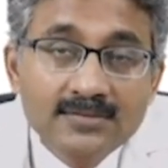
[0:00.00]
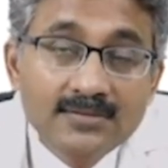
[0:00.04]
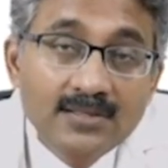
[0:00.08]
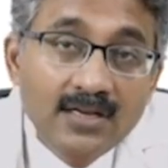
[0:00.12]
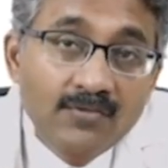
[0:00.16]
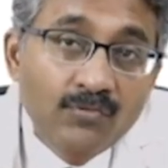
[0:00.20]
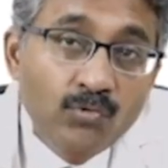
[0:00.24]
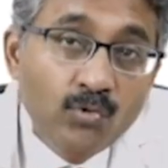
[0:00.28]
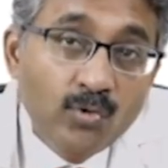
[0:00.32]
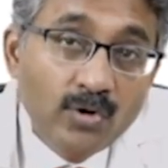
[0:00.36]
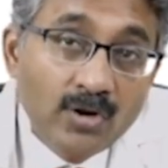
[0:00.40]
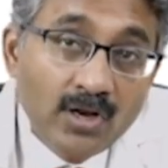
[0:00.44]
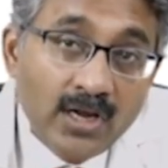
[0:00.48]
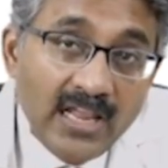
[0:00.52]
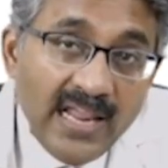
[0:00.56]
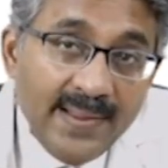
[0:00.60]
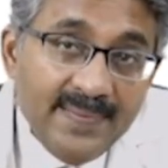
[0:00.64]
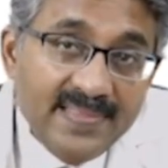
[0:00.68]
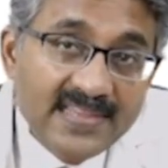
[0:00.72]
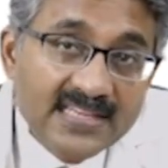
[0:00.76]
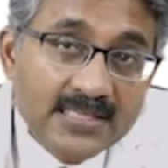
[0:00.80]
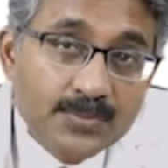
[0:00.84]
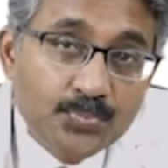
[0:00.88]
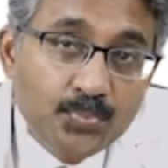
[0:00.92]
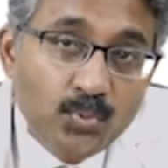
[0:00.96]
If you
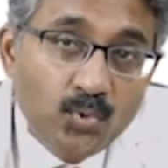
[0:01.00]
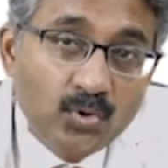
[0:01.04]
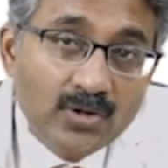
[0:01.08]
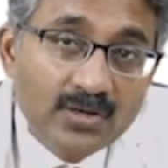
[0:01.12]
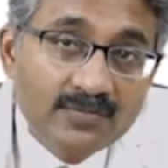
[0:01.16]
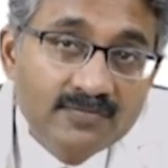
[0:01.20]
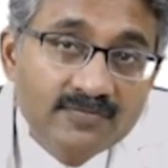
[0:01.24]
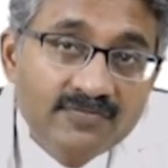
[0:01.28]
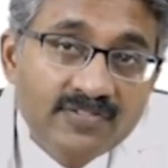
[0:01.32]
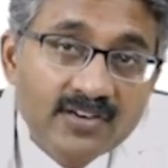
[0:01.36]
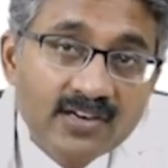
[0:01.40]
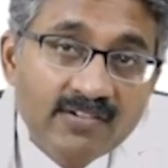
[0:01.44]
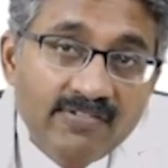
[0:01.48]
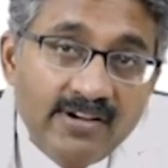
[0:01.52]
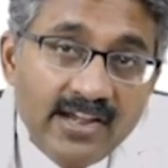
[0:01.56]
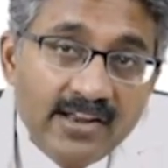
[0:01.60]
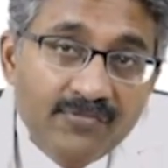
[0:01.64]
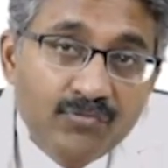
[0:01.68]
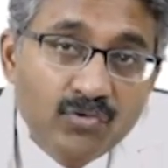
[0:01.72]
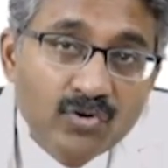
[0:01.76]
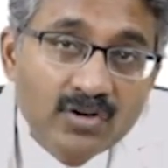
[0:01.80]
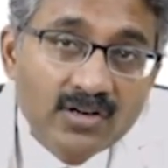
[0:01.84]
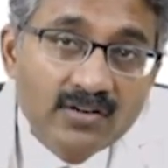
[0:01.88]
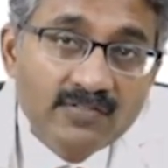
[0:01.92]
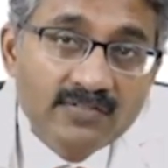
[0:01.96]
keep the sputum for 24